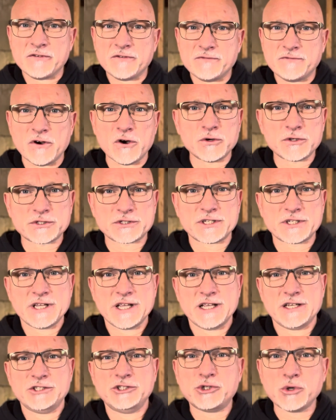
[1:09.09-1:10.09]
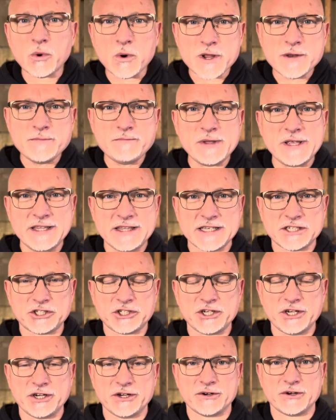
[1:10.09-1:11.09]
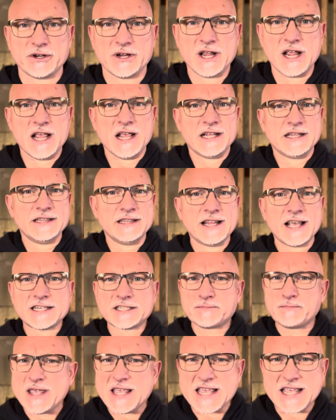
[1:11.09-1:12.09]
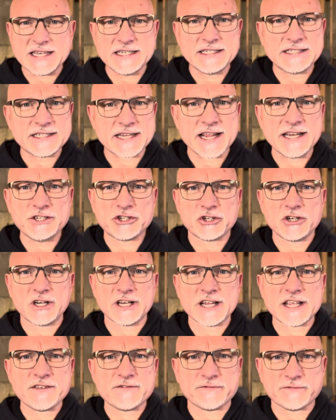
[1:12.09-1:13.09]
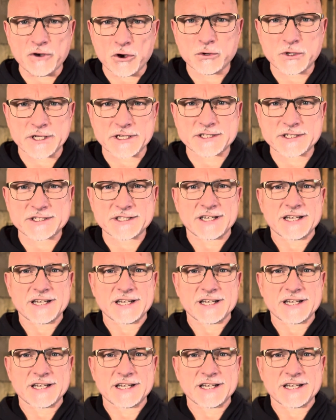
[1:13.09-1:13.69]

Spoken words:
Folks, join me this year. Let's be intentionally focused.